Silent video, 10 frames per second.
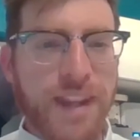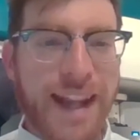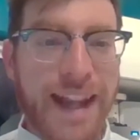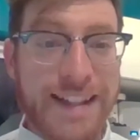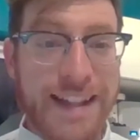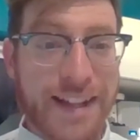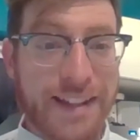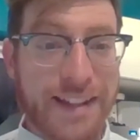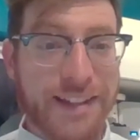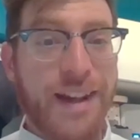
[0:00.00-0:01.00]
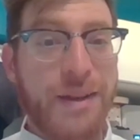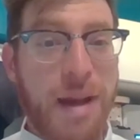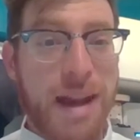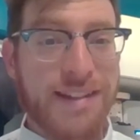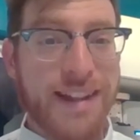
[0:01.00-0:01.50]
In any case,
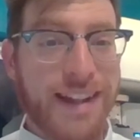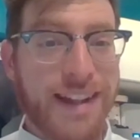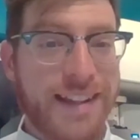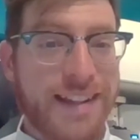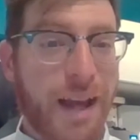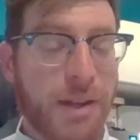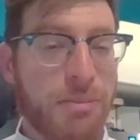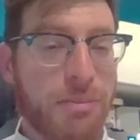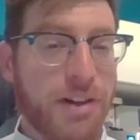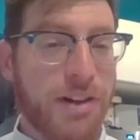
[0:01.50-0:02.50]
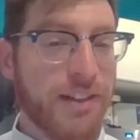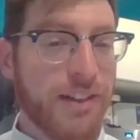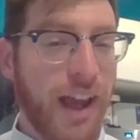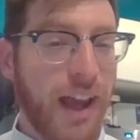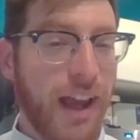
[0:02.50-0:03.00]
Pesach is coming upon
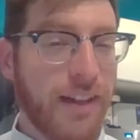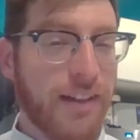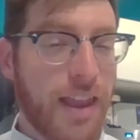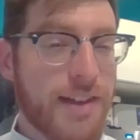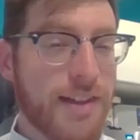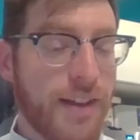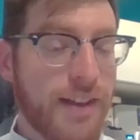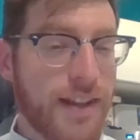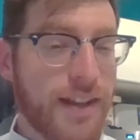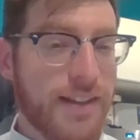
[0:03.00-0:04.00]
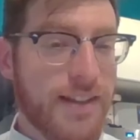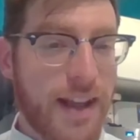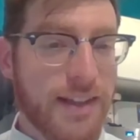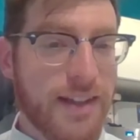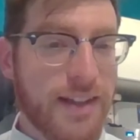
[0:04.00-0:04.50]
us, and there's a fantastic
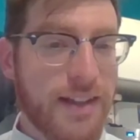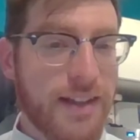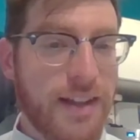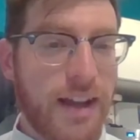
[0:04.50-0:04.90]
lesson